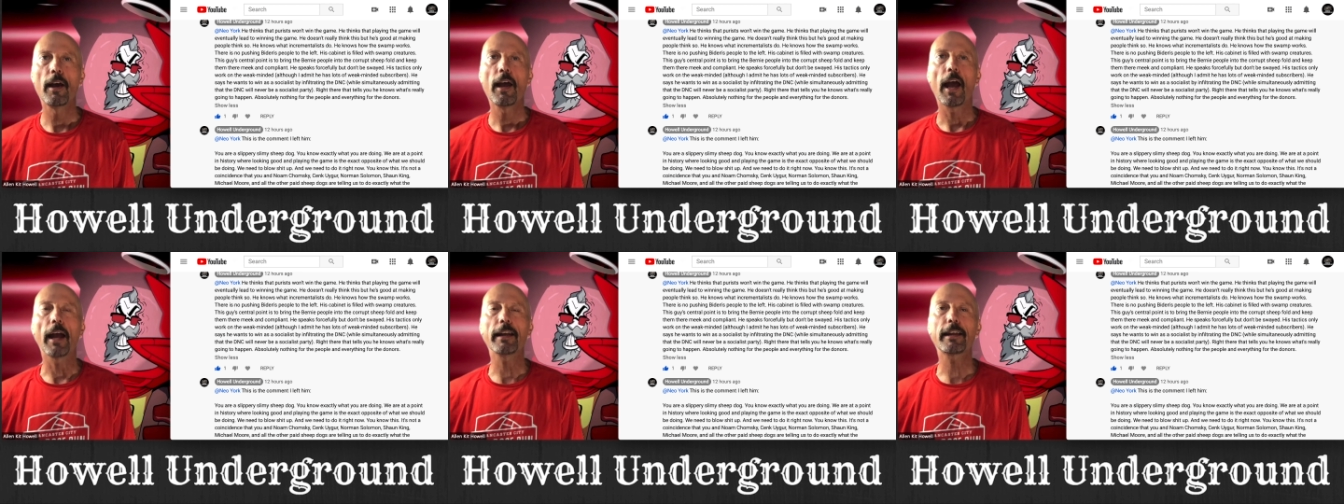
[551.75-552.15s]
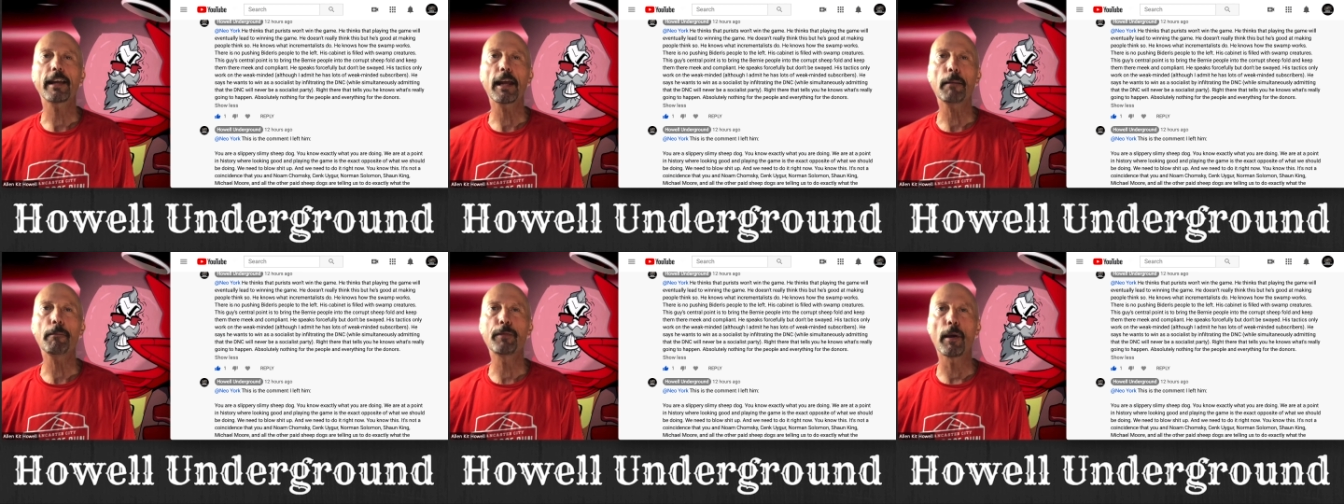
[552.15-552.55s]
and
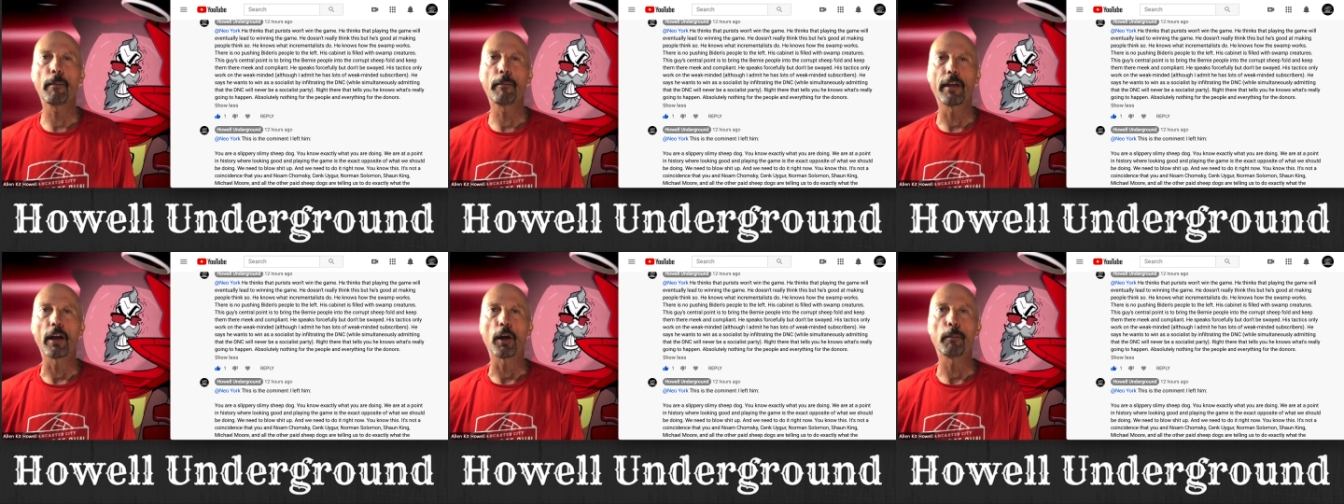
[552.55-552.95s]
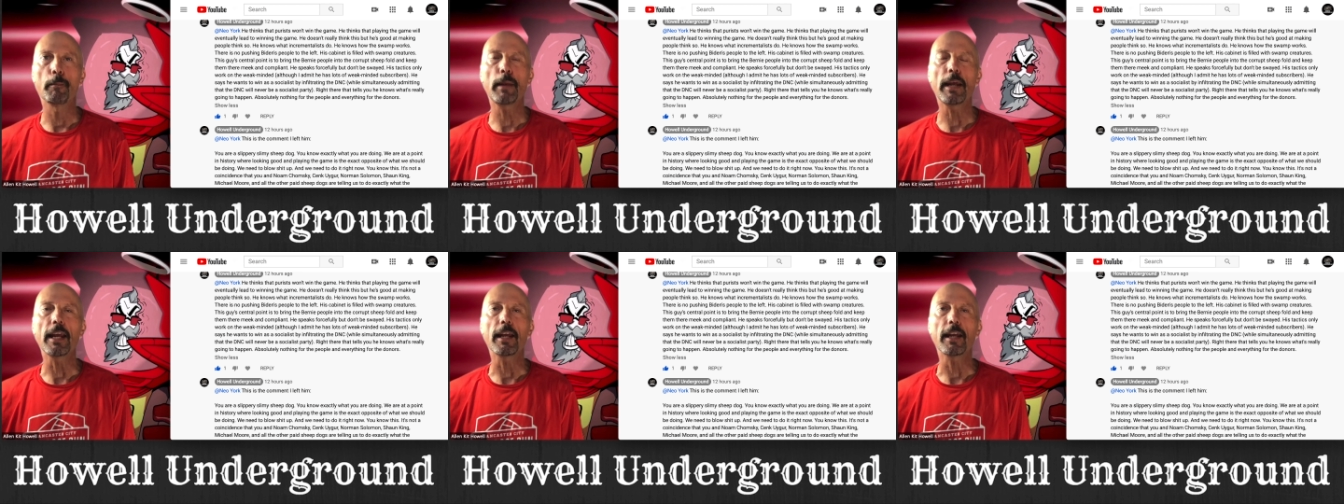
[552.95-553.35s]
keep them there,
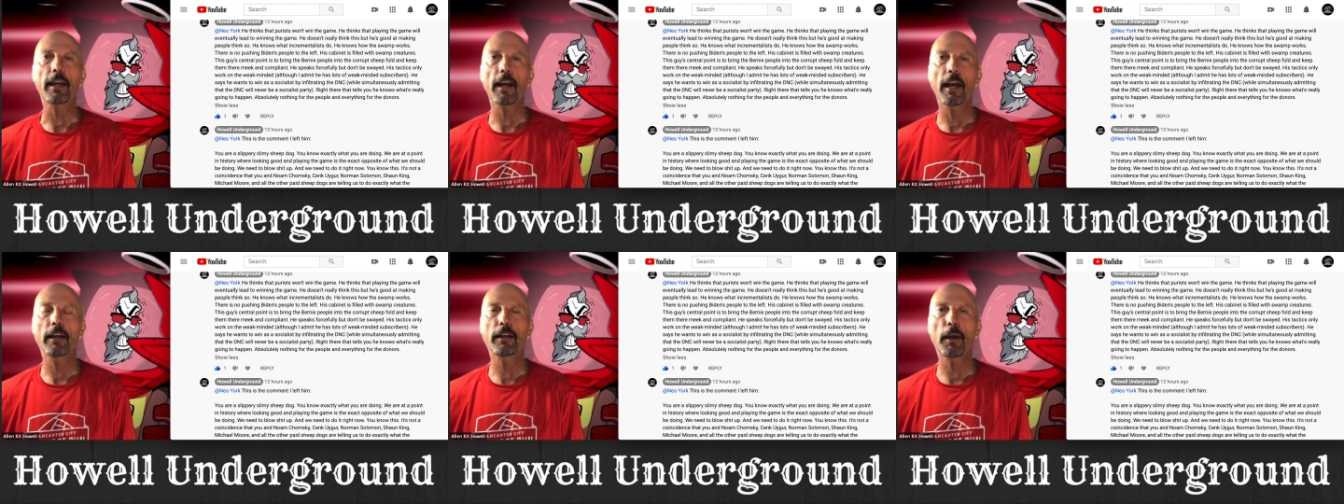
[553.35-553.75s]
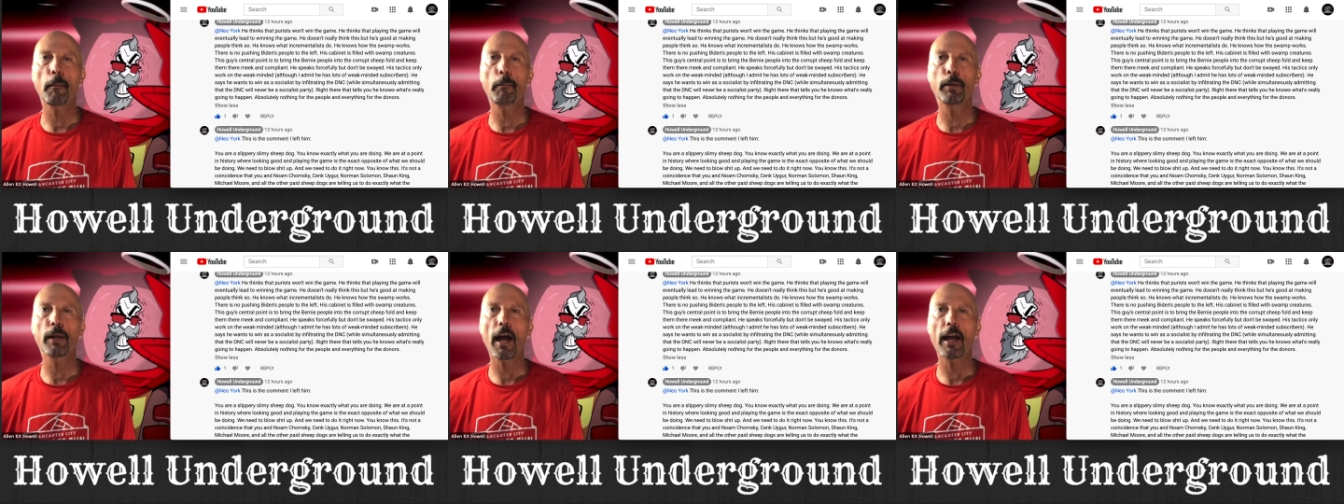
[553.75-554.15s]
meek and
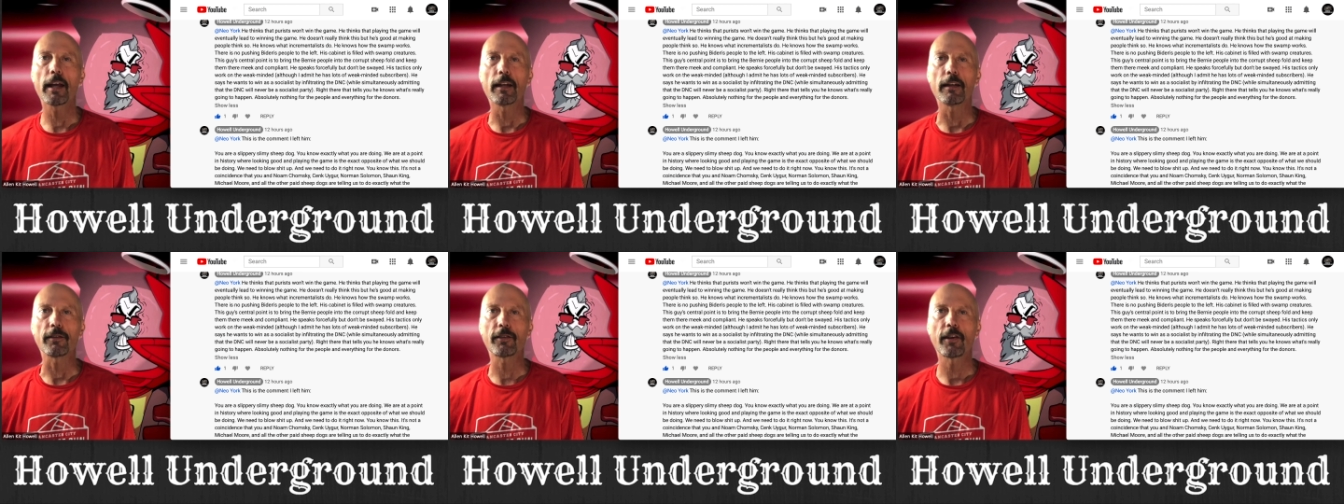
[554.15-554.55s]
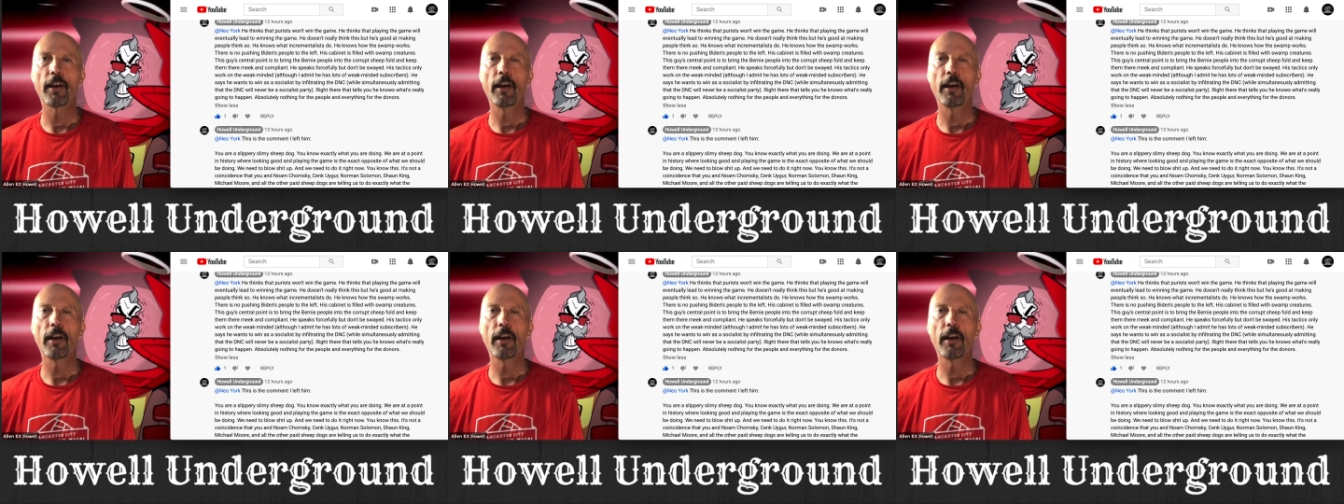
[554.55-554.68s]
compliant.